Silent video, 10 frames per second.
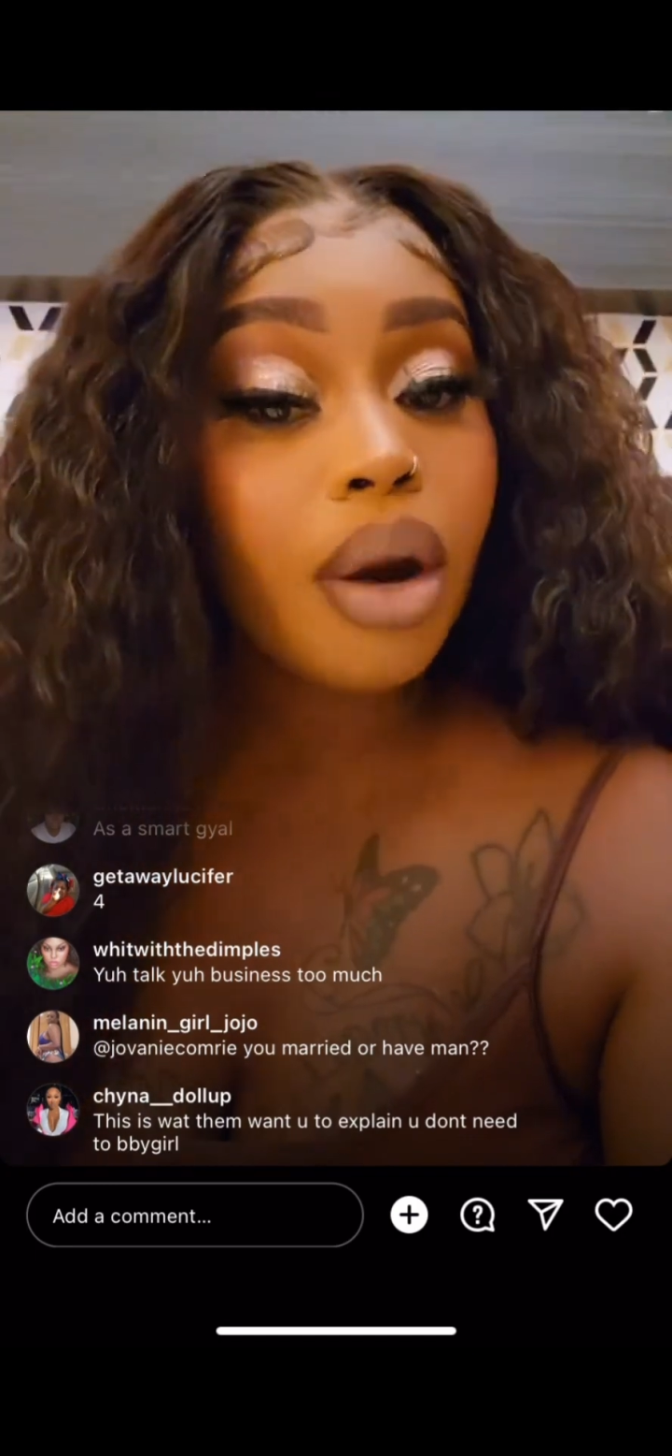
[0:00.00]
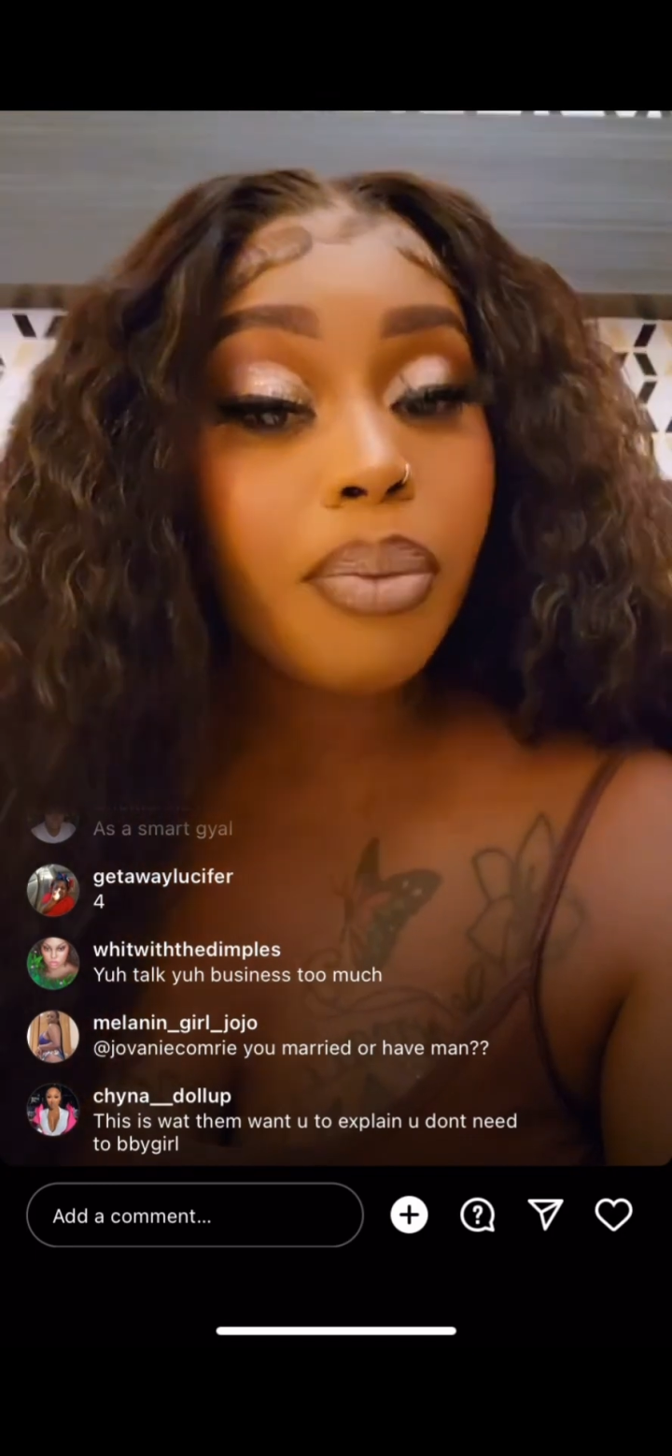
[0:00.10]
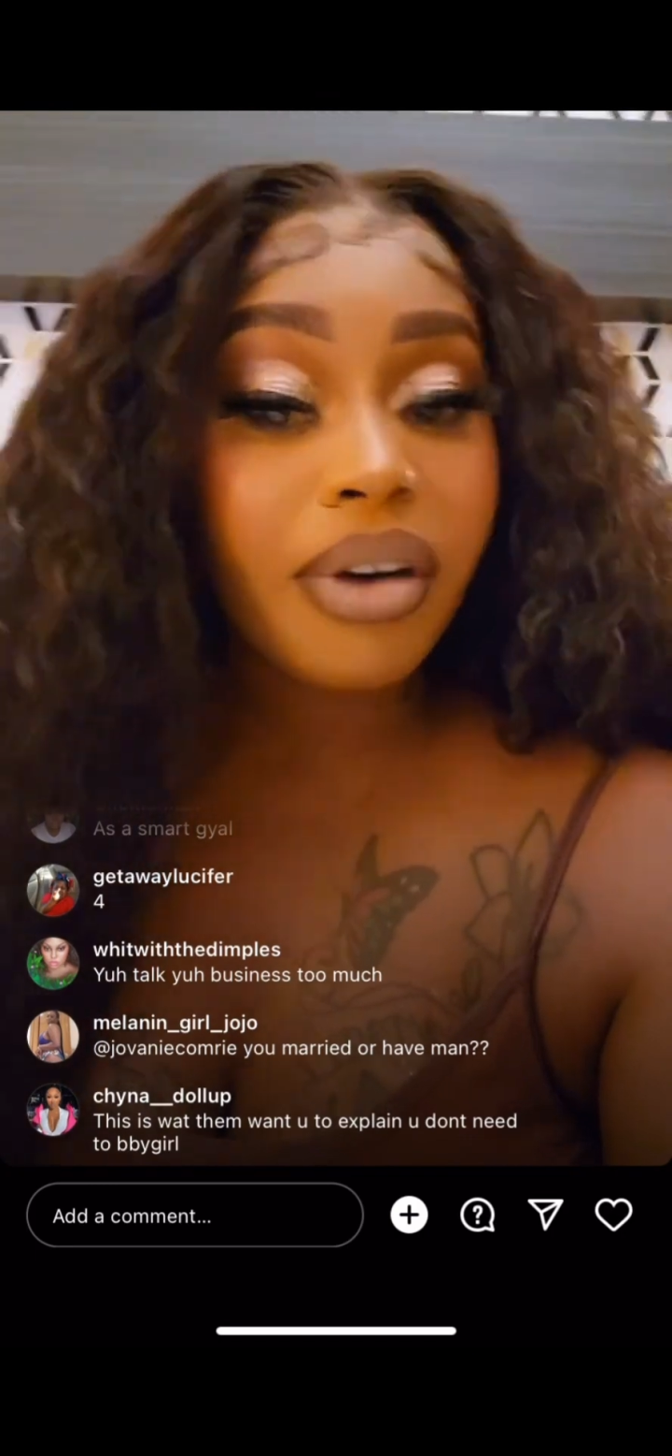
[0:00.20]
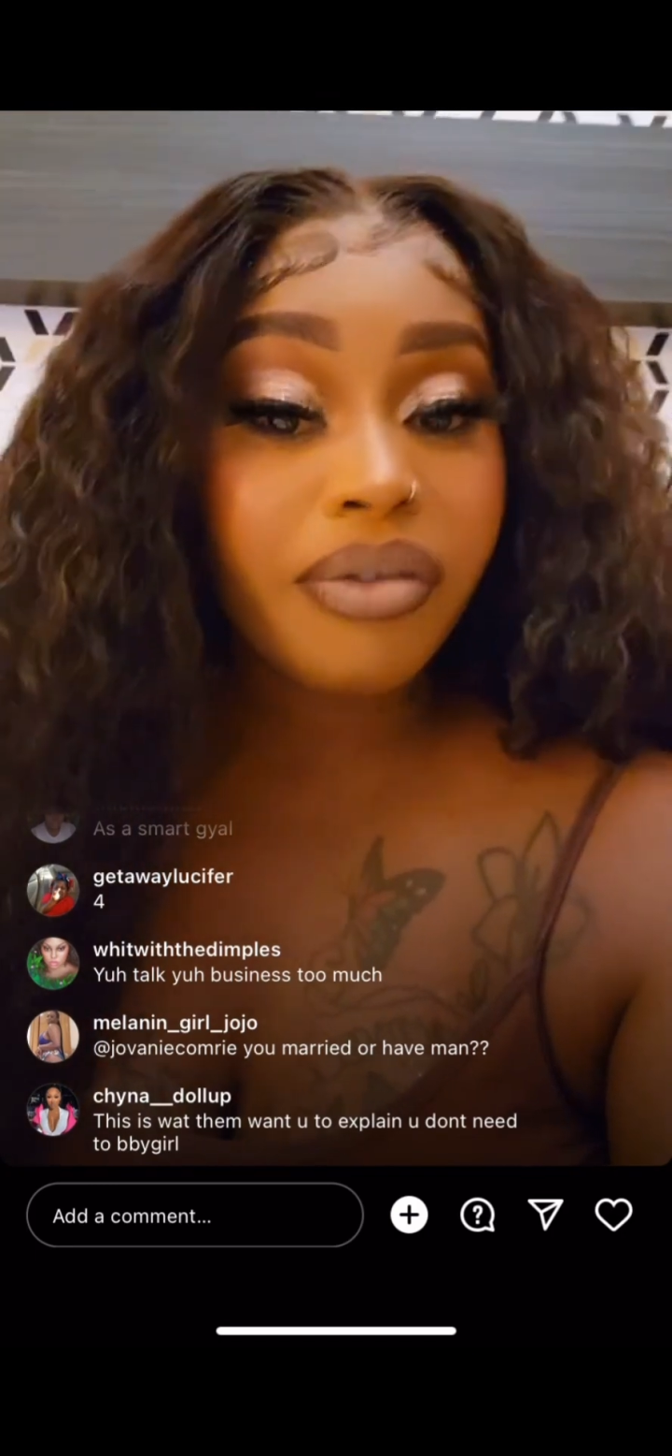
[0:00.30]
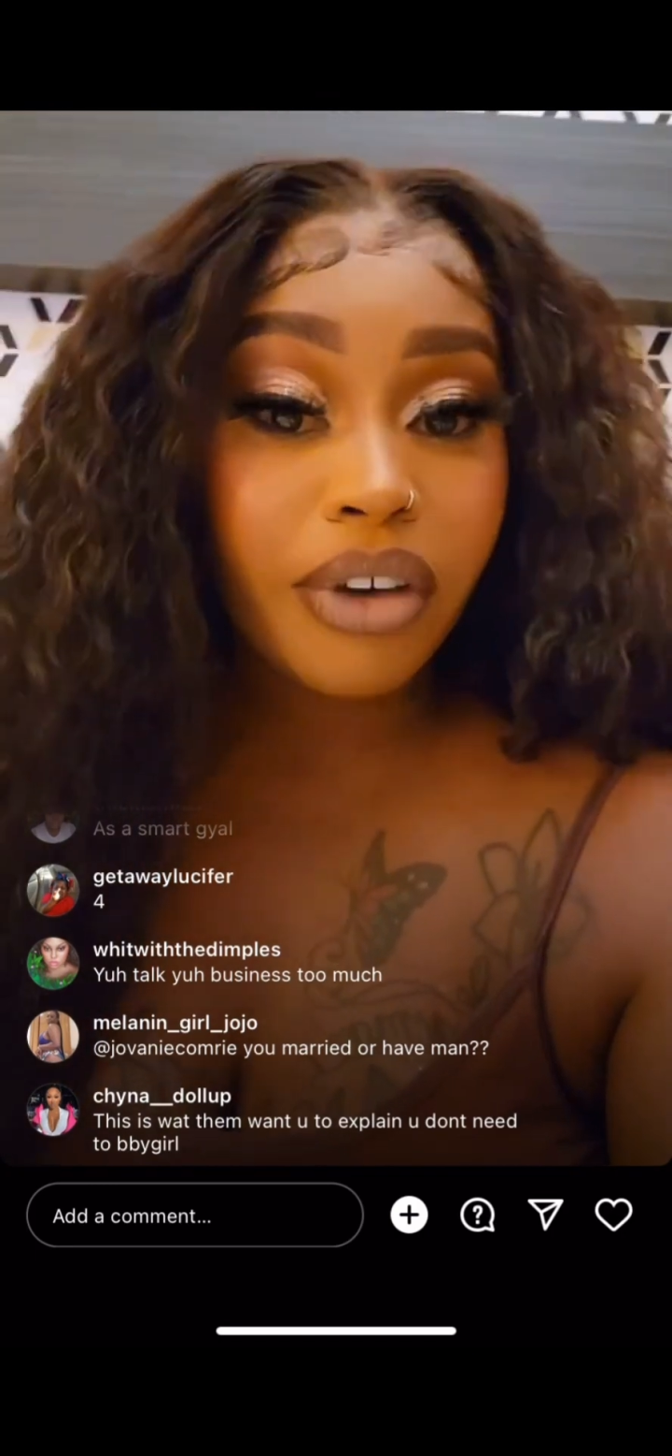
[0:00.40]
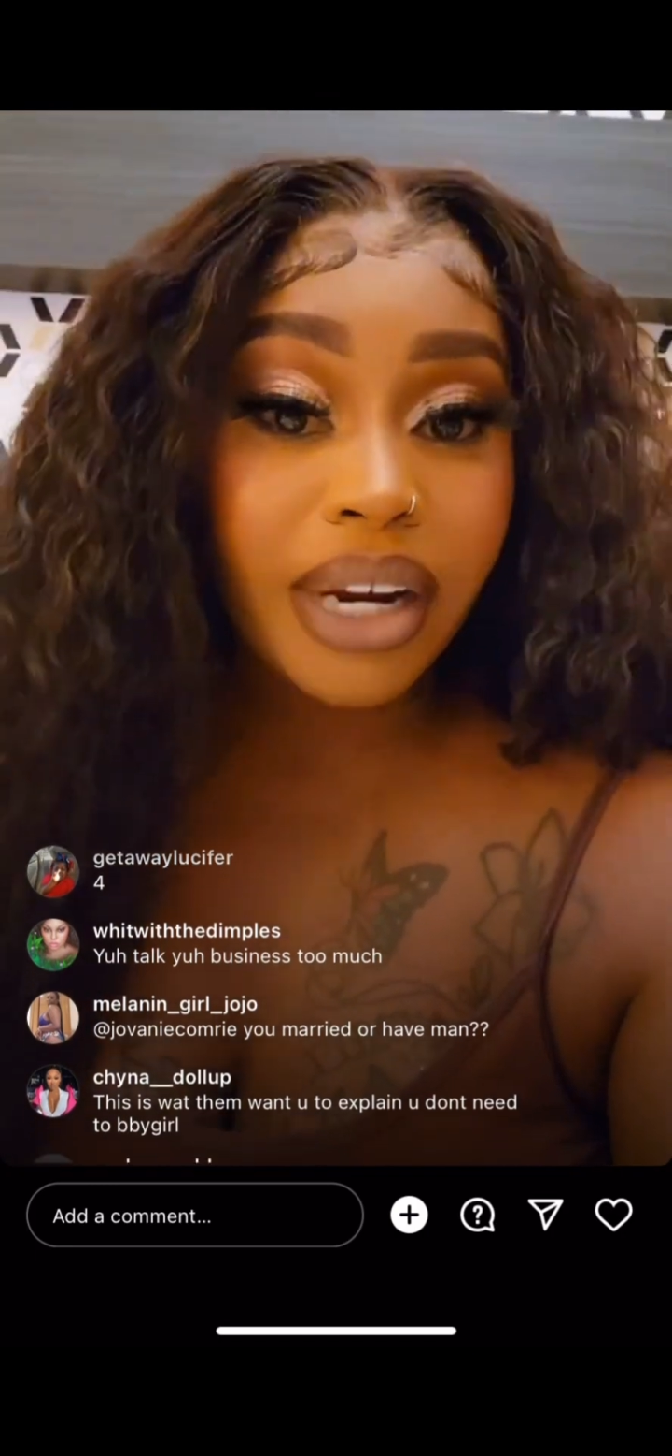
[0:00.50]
corporate